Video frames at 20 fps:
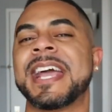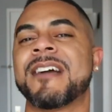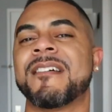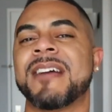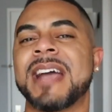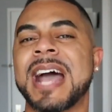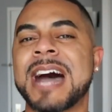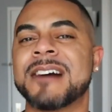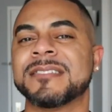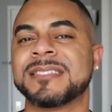
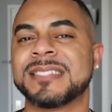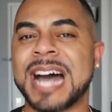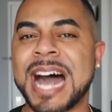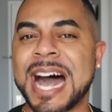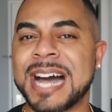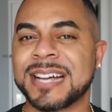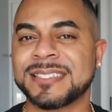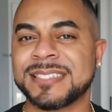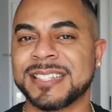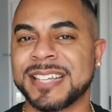Harry how
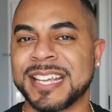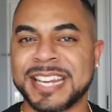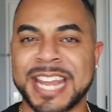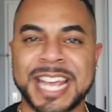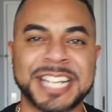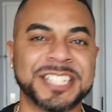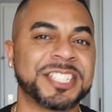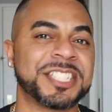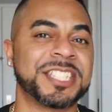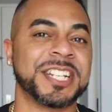toxic and
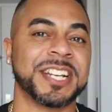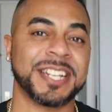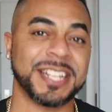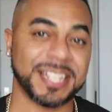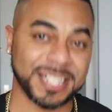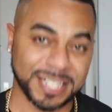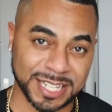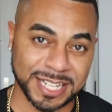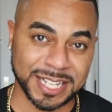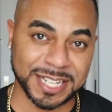ain't shit
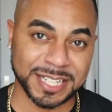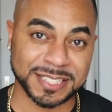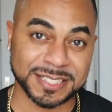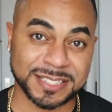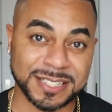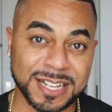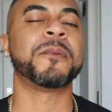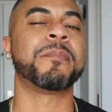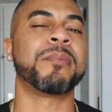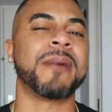he
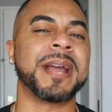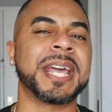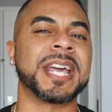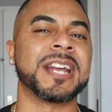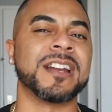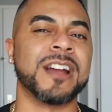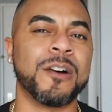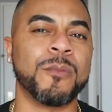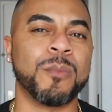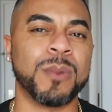is for
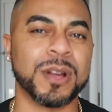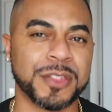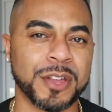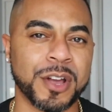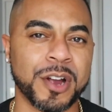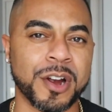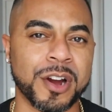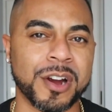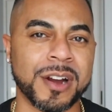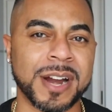breaking up
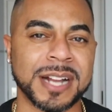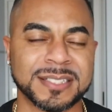with her